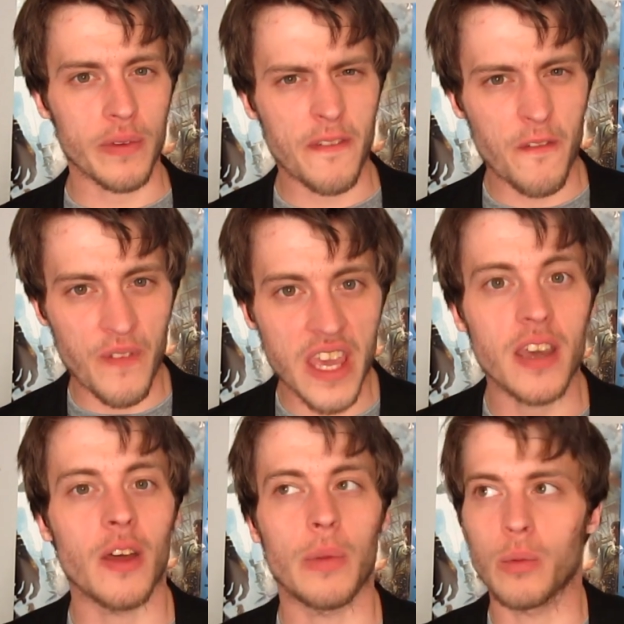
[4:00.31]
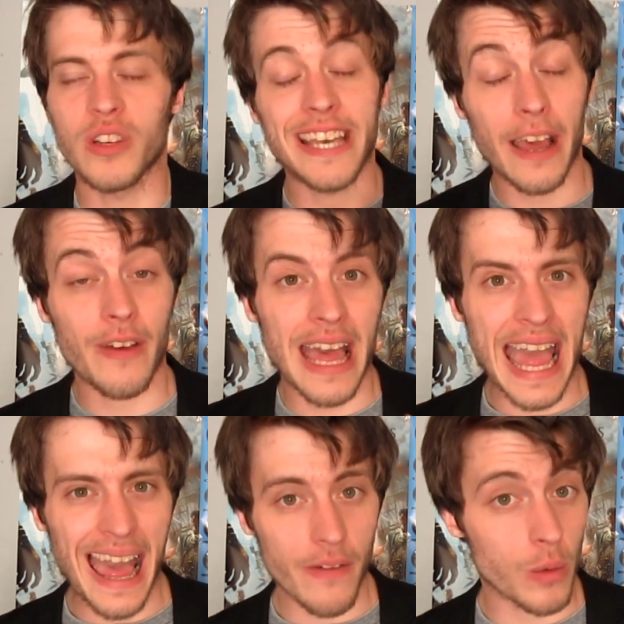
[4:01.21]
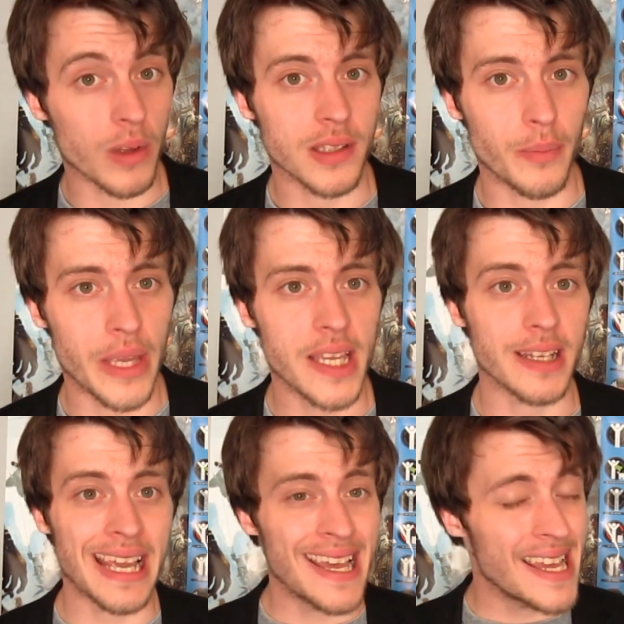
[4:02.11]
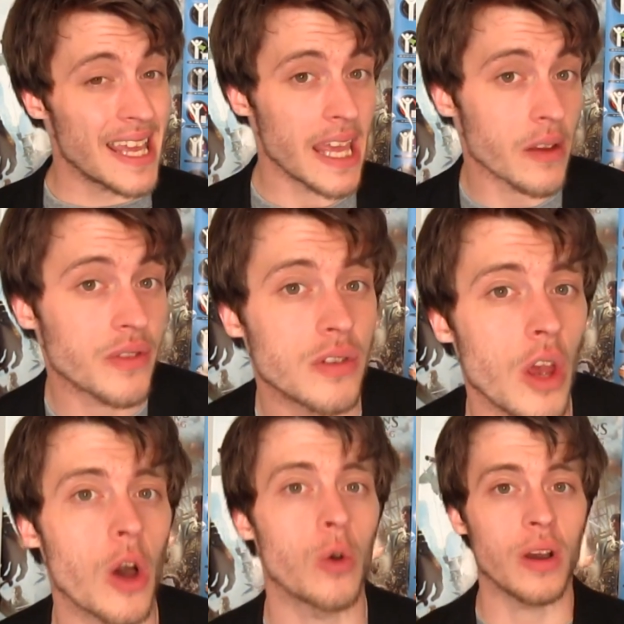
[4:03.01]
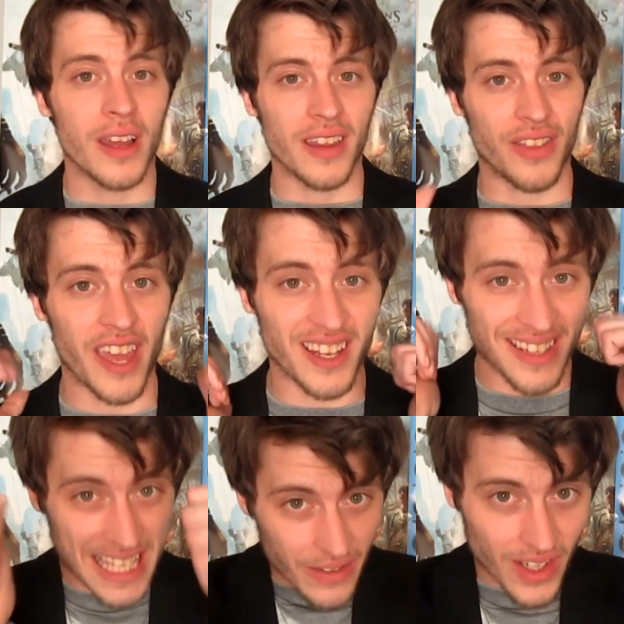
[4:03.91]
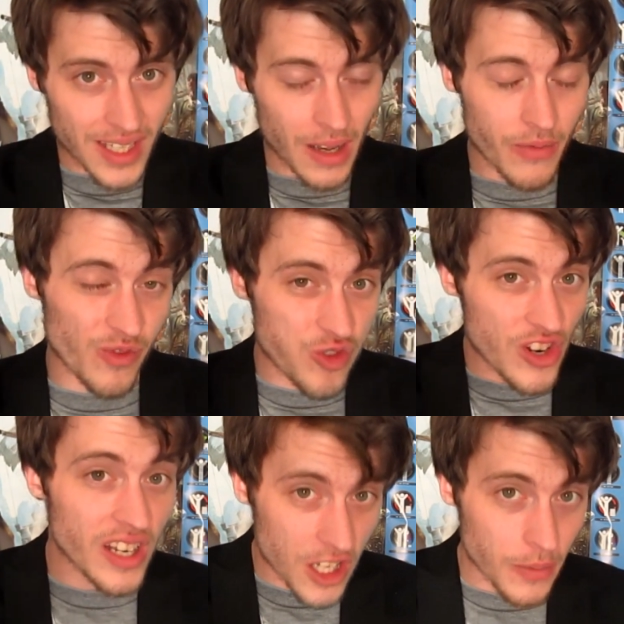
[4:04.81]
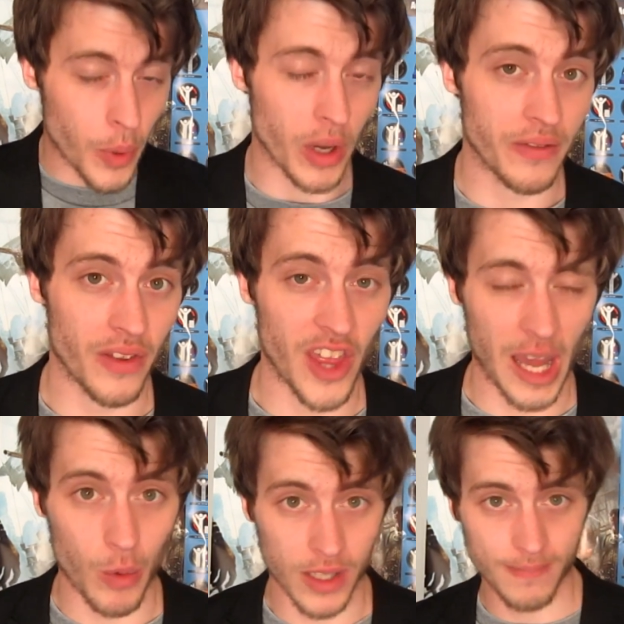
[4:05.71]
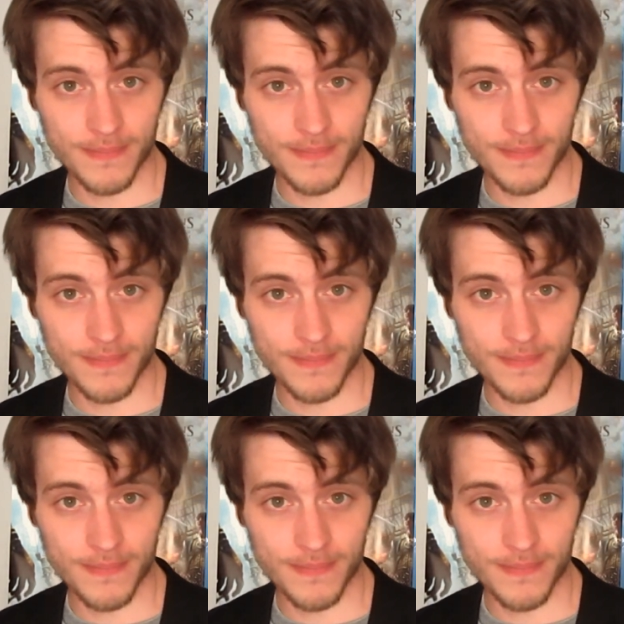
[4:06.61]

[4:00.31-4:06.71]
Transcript: we fear that we would never ever want to be in? If so, then give yourself a really good point for that one.